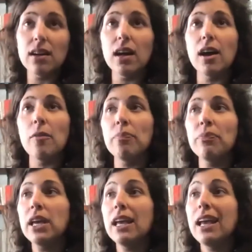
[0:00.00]
Um,
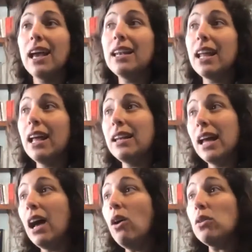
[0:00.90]
and, and
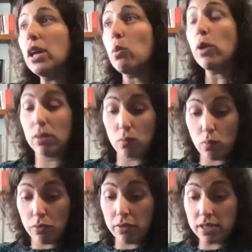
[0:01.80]
now like with
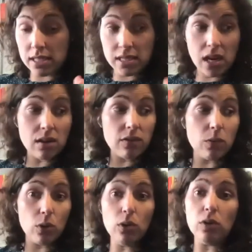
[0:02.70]
the state of the
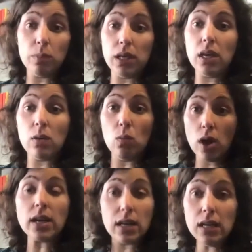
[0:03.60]
world being
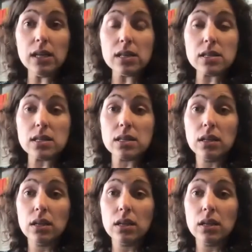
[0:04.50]
what it is,